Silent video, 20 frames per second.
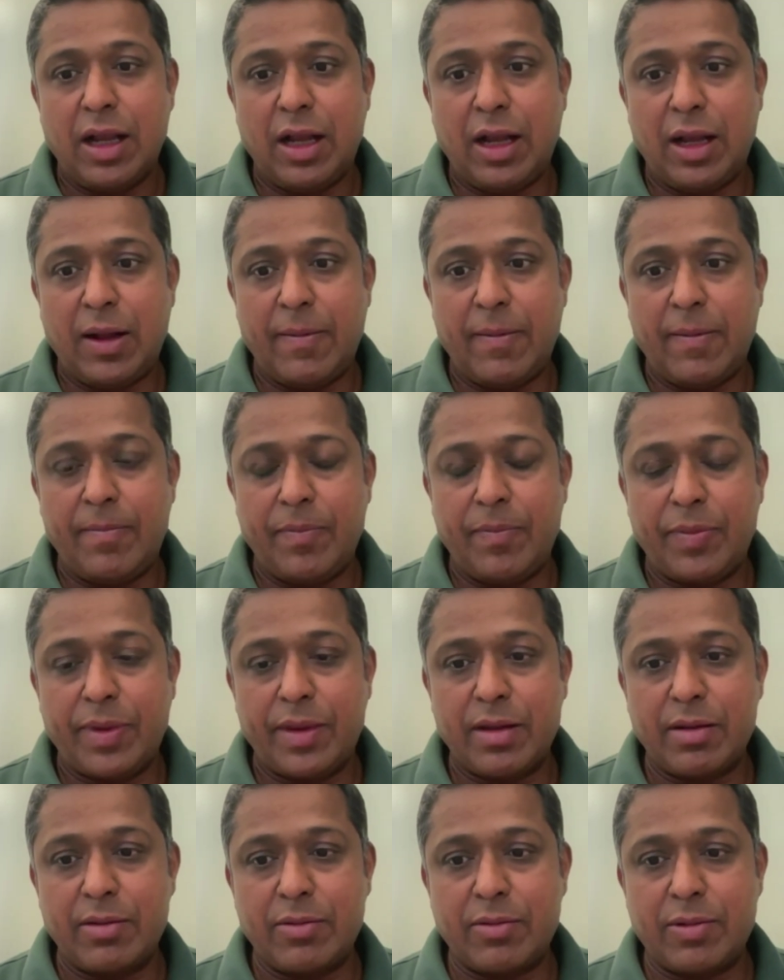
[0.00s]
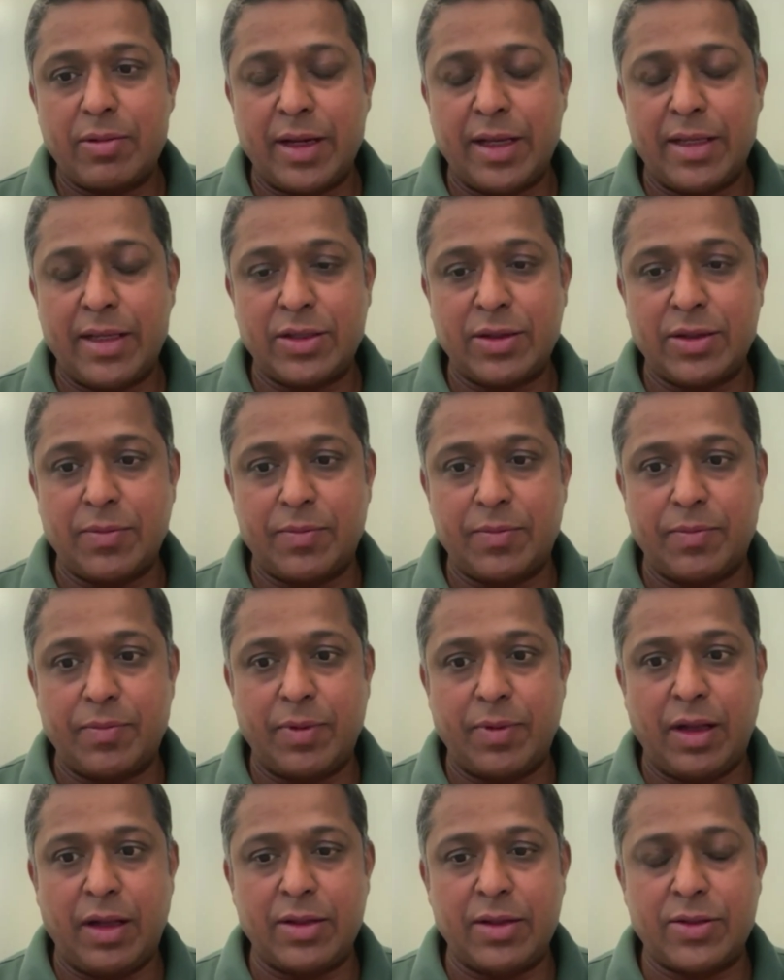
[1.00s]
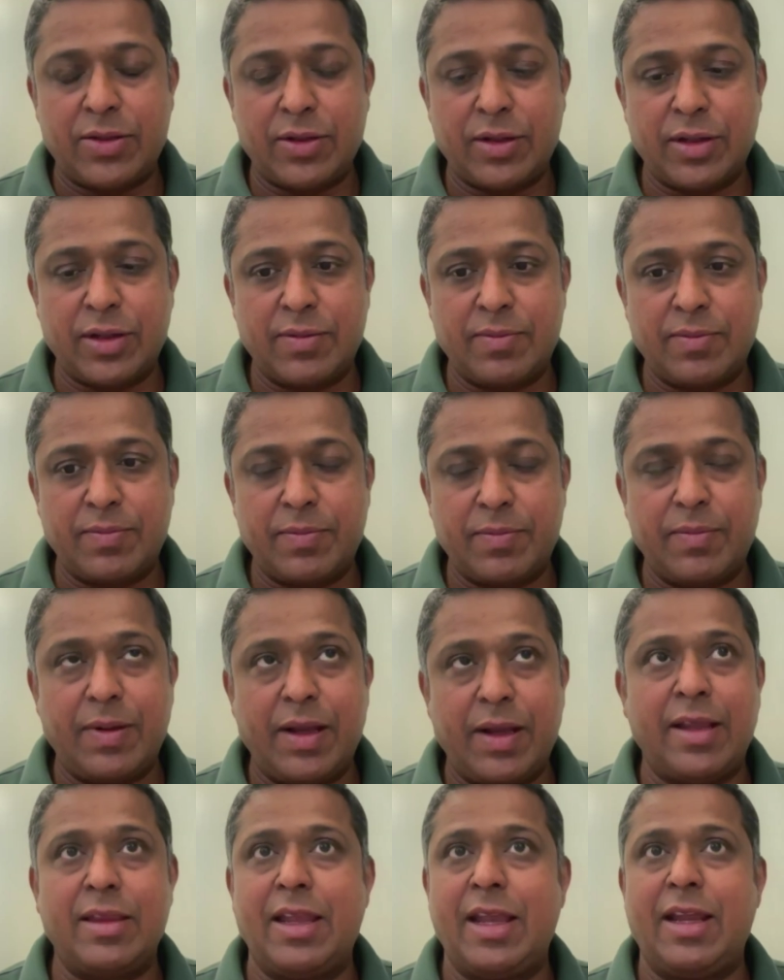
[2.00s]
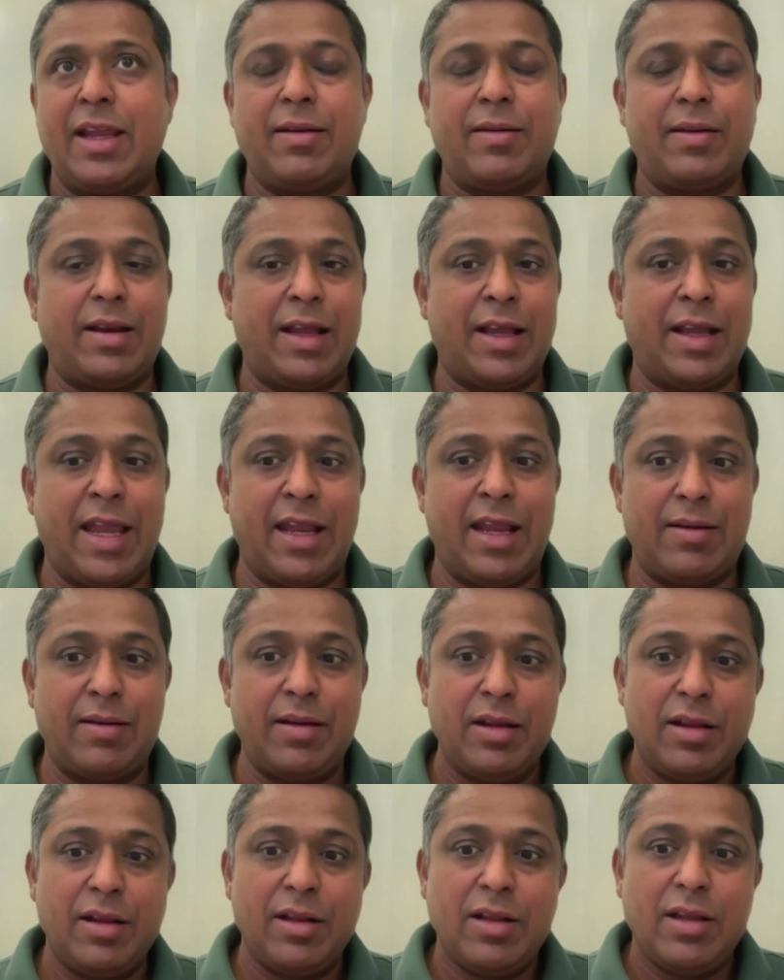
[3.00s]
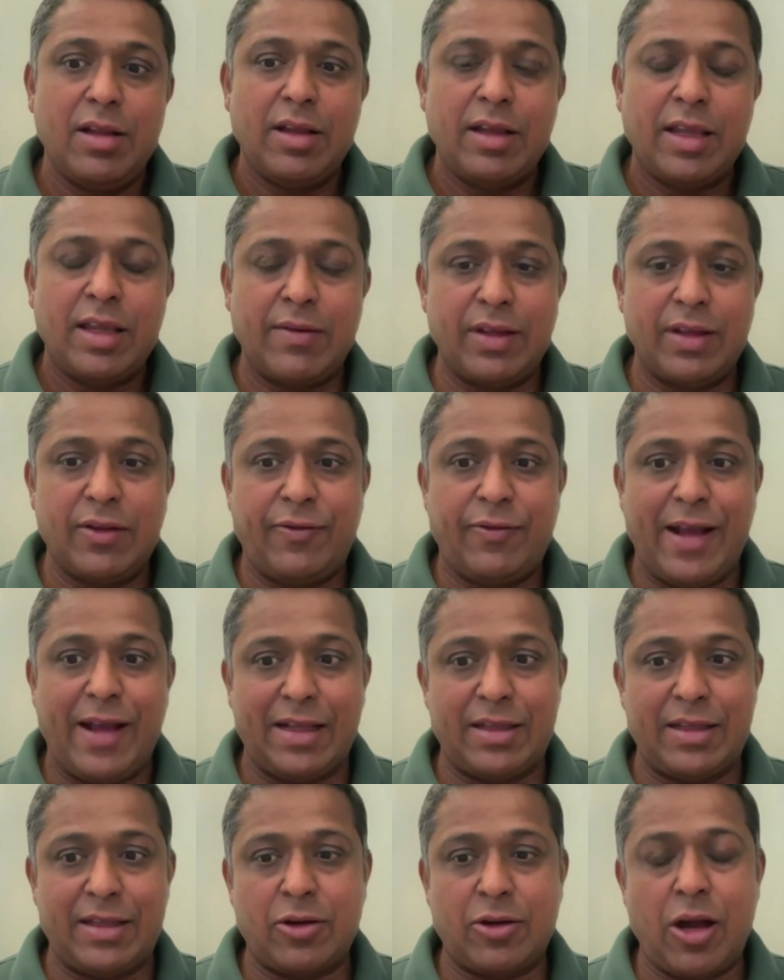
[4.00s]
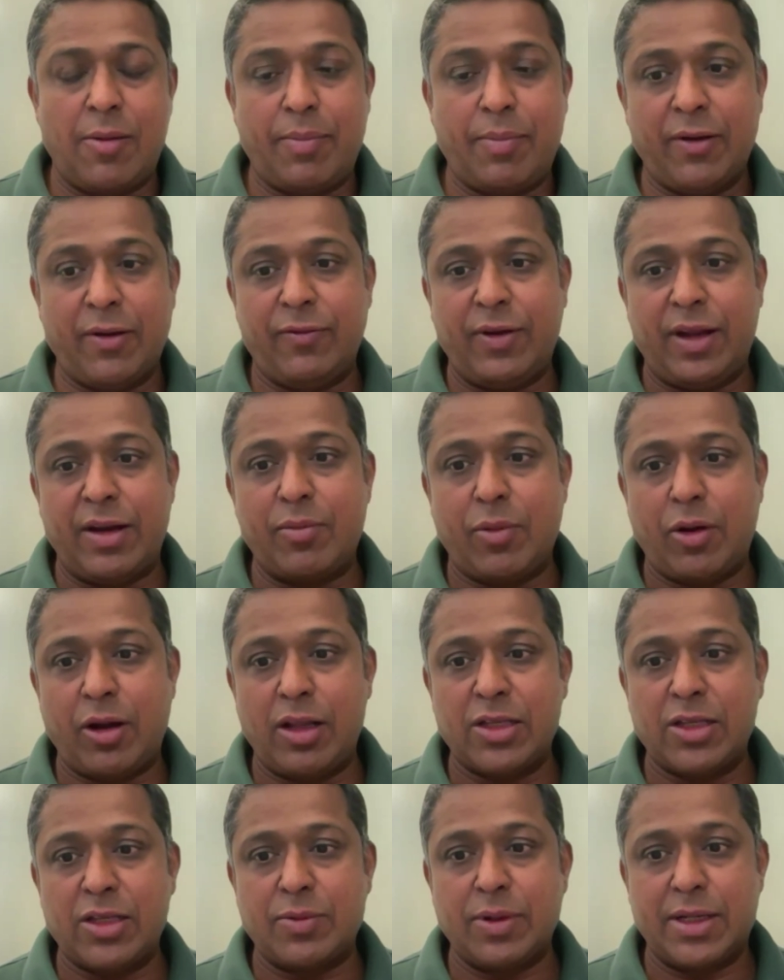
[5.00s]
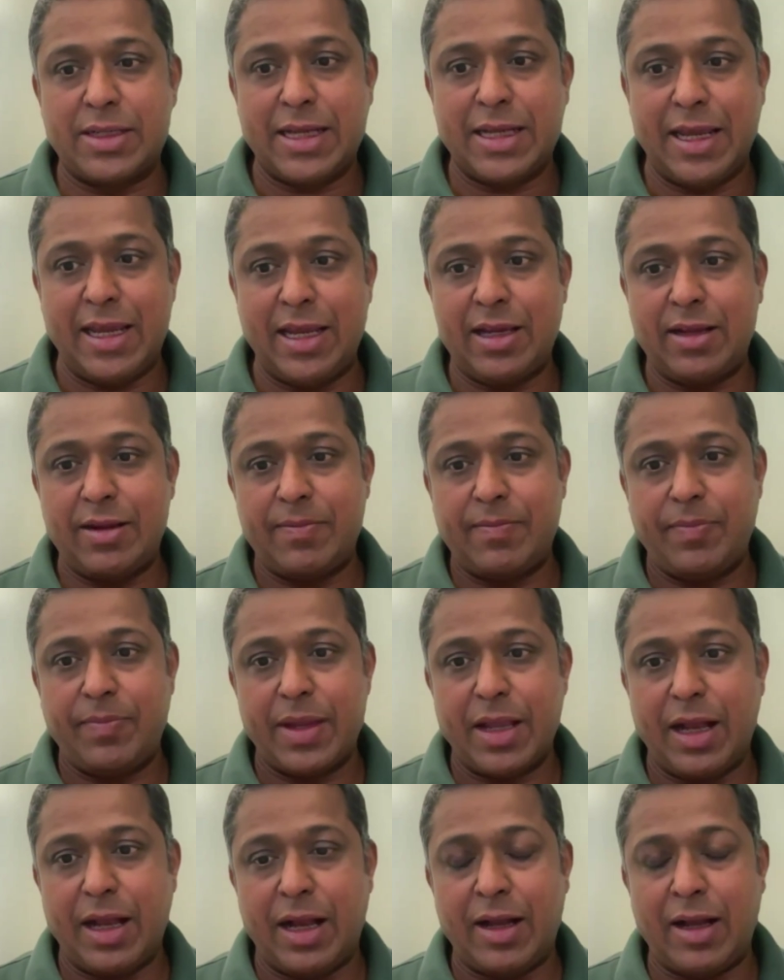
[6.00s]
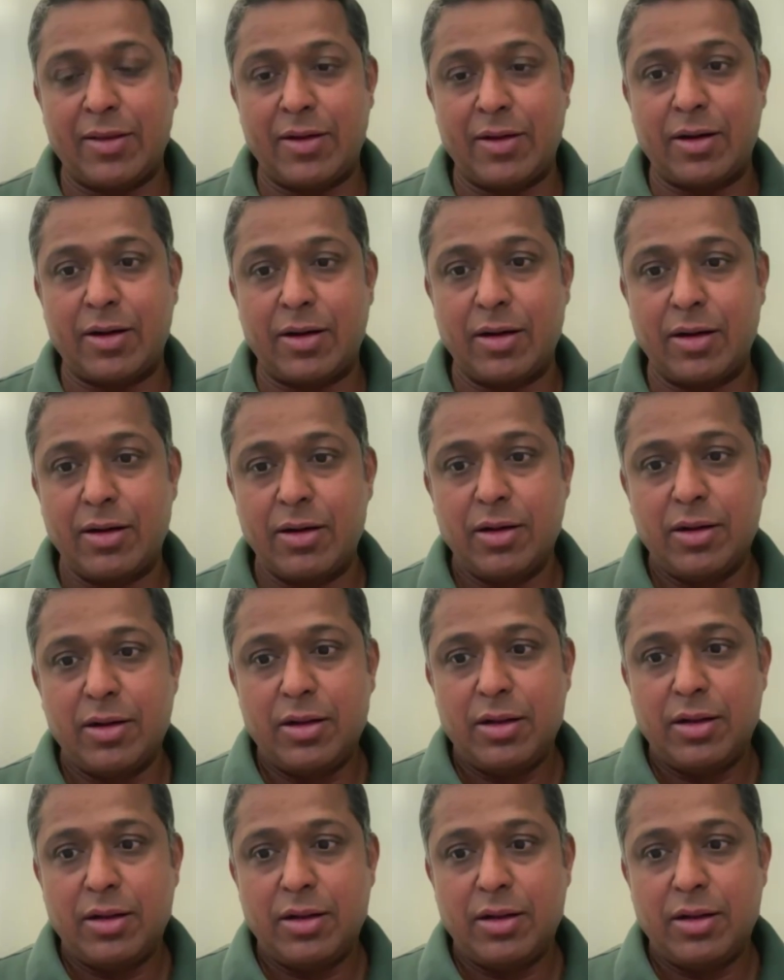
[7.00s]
Right, so there, and then again, given the fact that compound flood models will take other